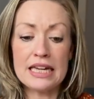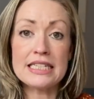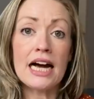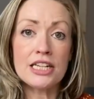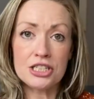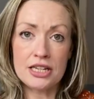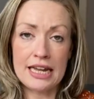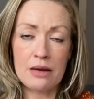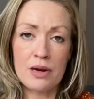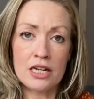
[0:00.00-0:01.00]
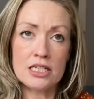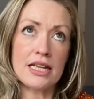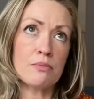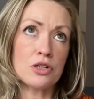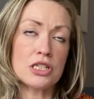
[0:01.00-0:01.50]
attach the neckband,
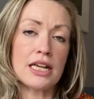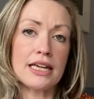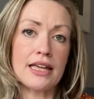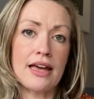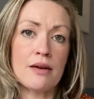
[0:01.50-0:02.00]
say much like